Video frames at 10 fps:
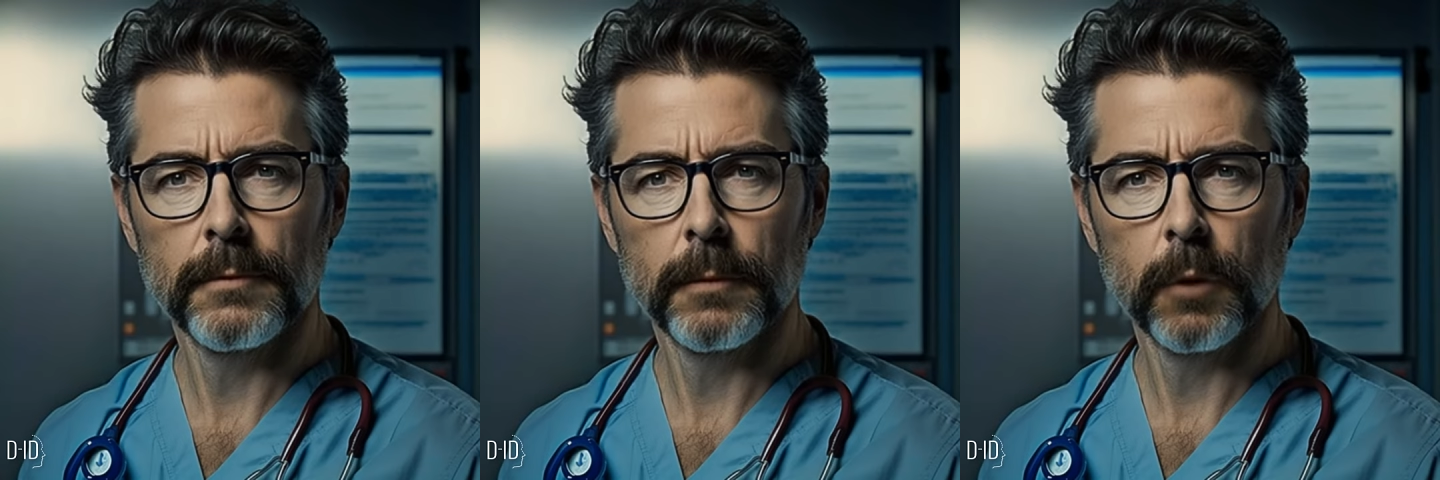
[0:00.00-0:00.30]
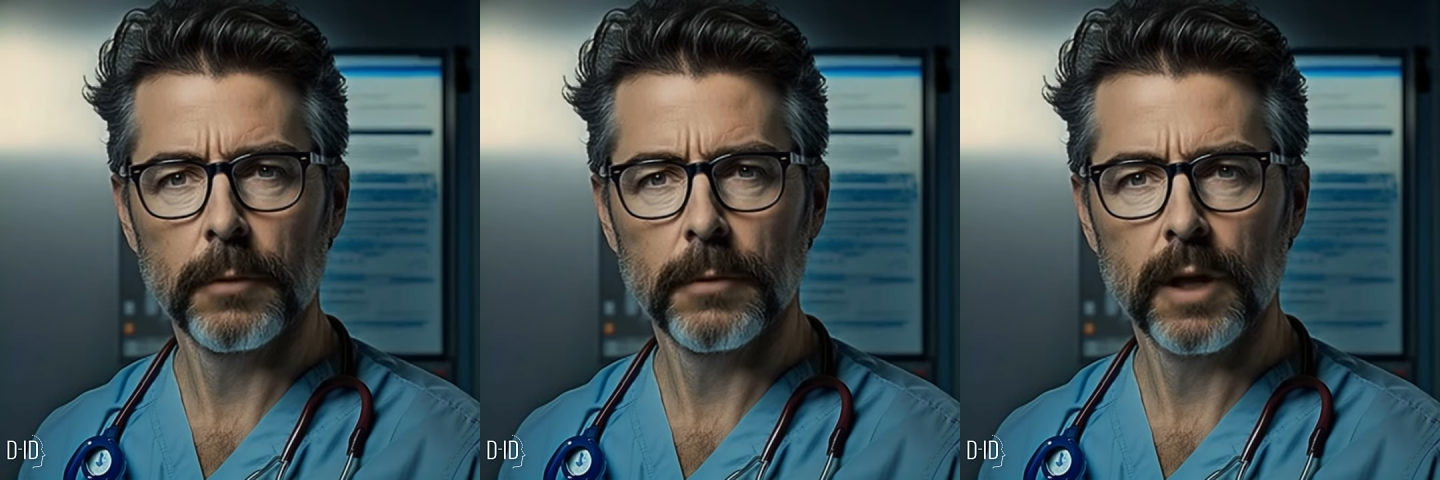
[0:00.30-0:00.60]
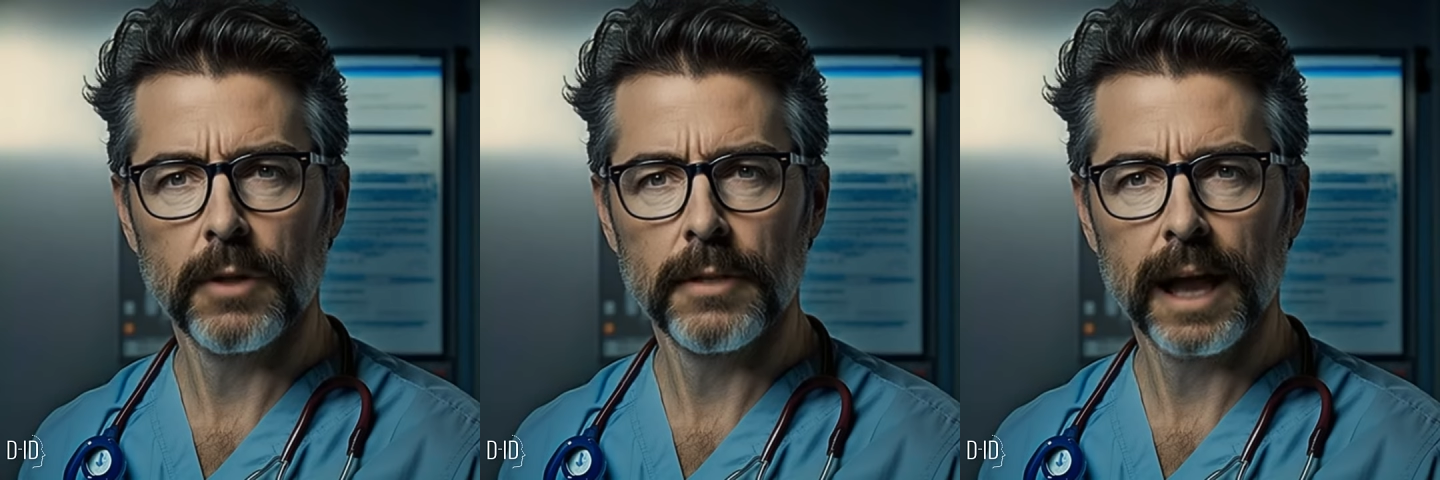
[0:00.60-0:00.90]

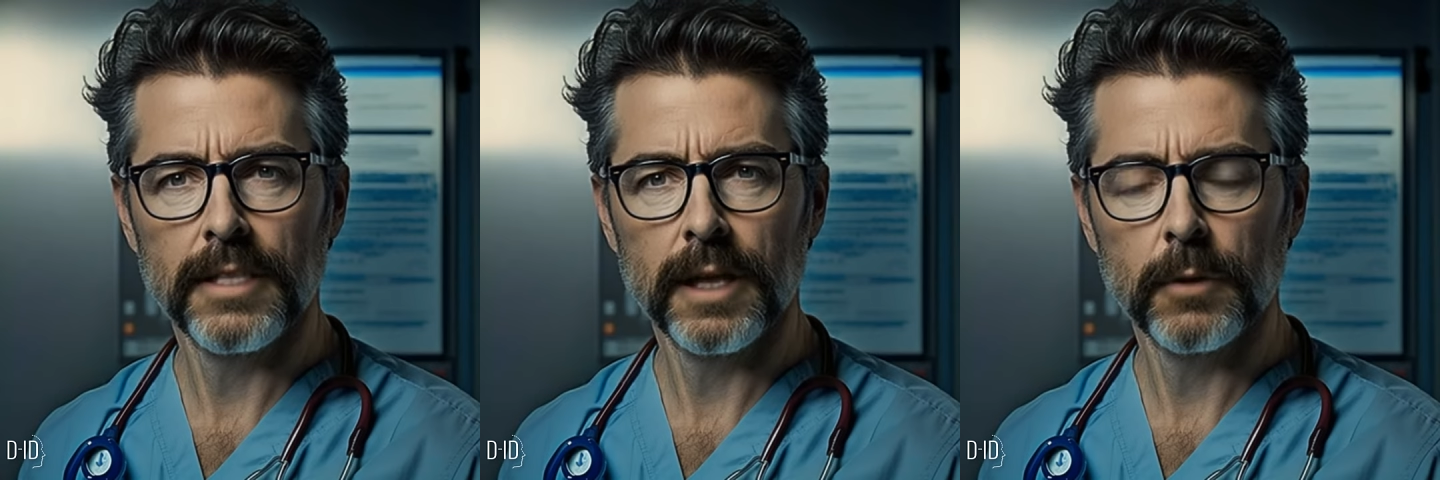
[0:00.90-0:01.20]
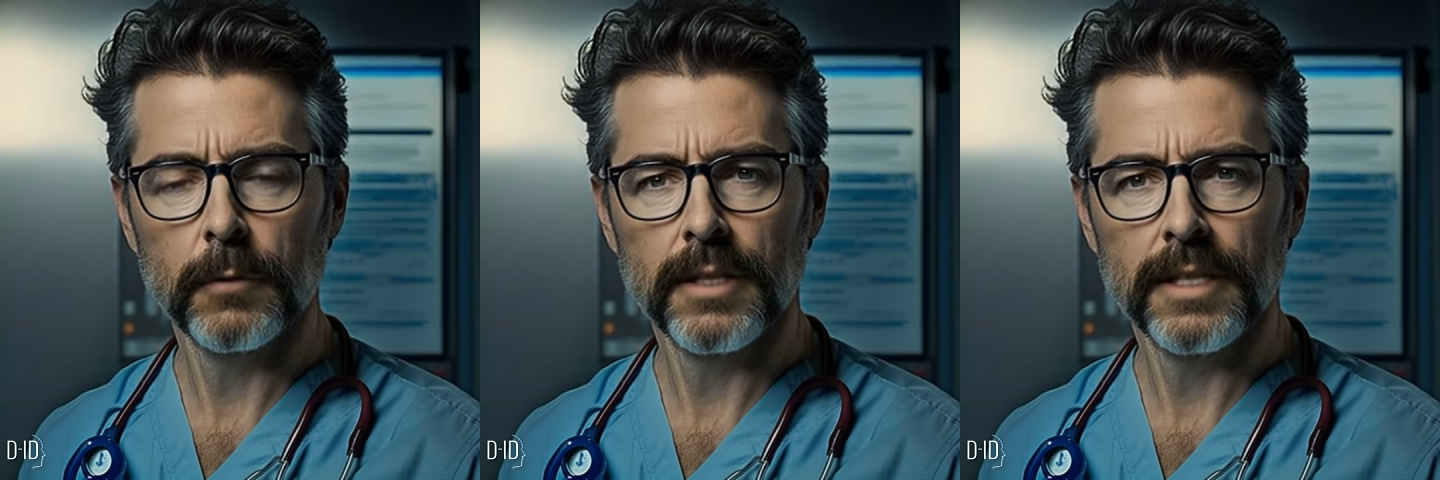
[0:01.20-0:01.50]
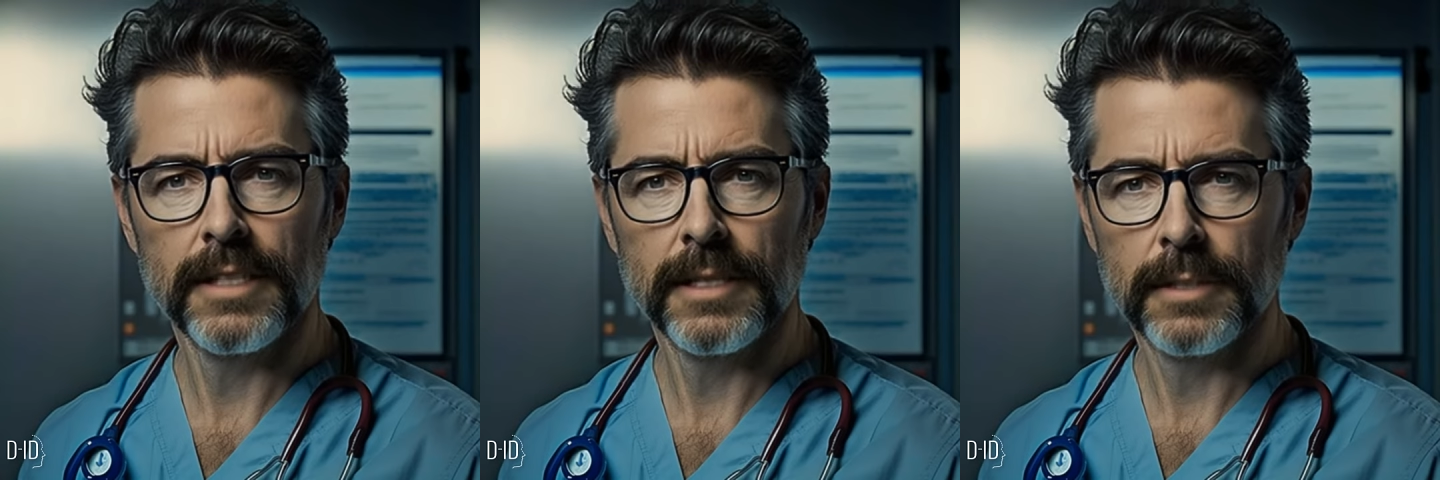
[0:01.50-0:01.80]
Pulmonary vascular
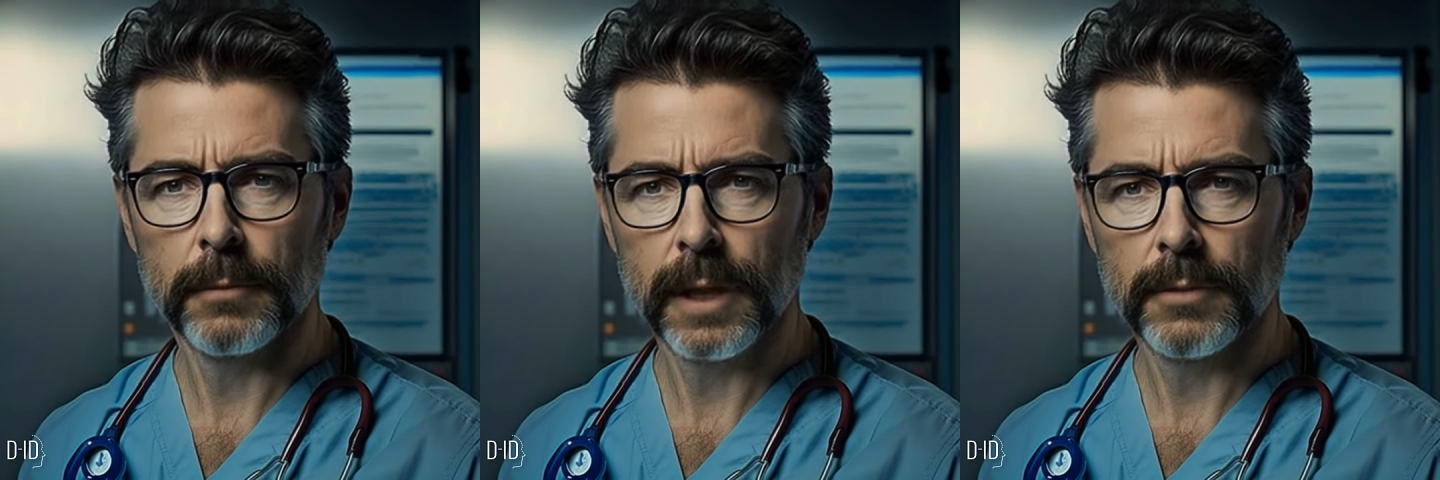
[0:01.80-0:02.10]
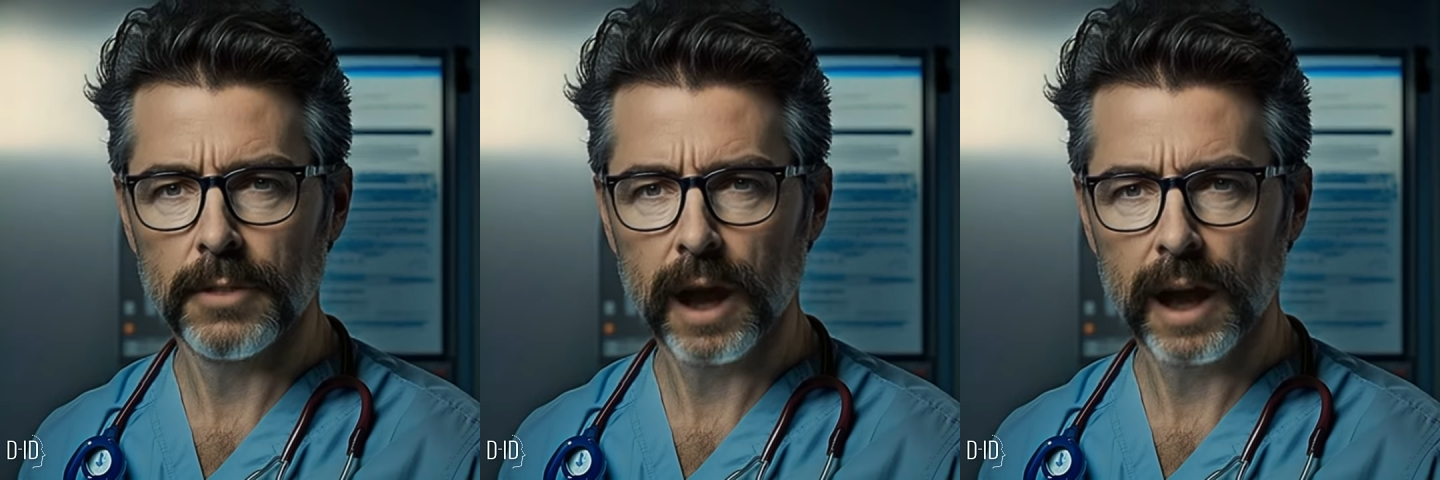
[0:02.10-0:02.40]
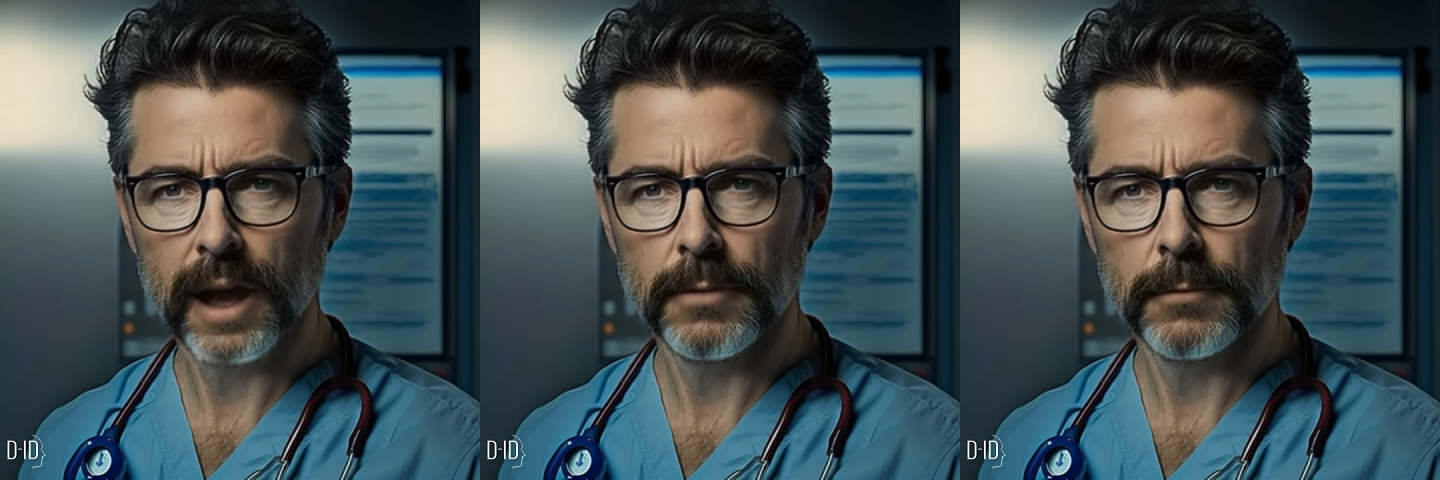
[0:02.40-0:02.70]
resistance,
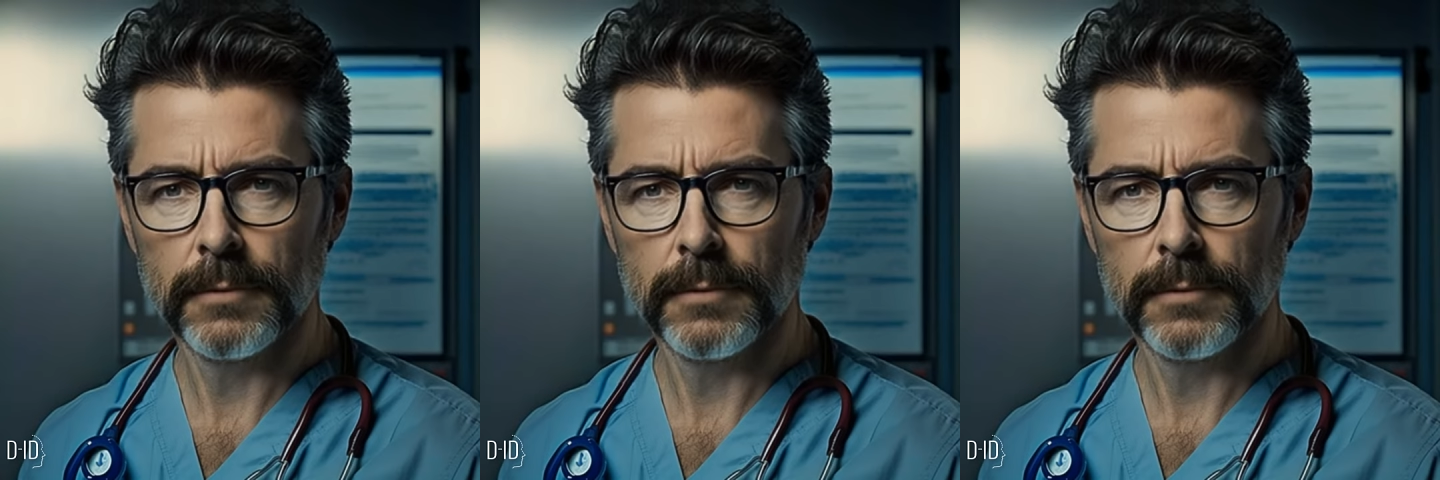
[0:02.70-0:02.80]
PVR,